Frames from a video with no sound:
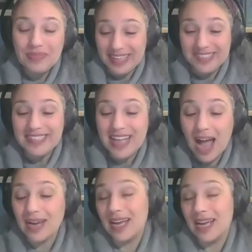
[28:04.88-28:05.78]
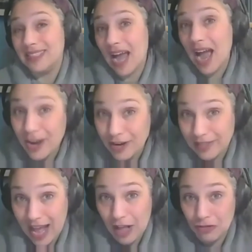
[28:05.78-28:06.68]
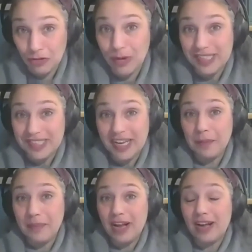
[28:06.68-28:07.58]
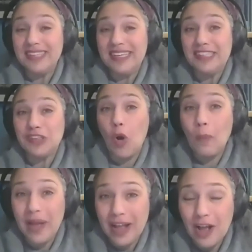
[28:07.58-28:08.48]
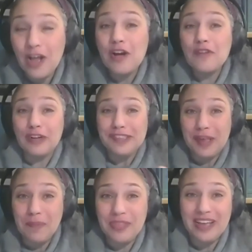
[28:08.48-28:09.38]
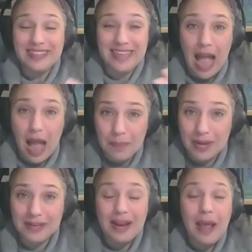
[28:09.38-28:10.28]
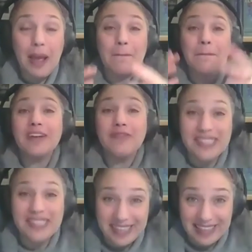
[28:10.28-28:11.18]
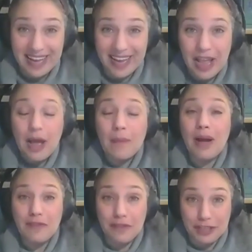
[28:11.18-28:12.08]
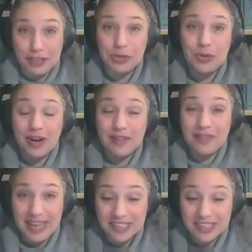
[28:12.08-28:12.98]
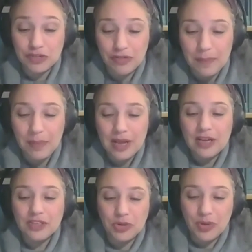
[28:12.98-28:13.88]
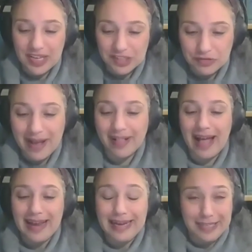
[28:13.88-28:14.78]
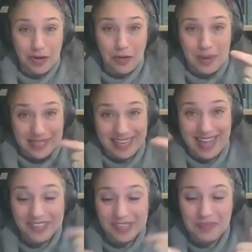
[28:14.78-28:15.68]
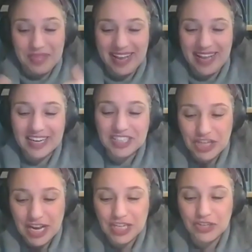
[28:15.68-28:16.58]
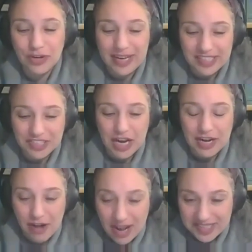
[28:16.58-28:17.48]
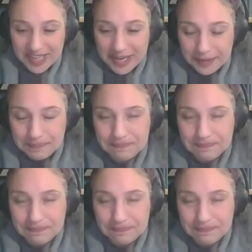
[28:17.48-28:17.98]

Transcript: is not entirely altruistic because he's hoping for something to happen metaphysically by virtue of his trip to Israel, and he's hoping to get something in exchange for his generosity.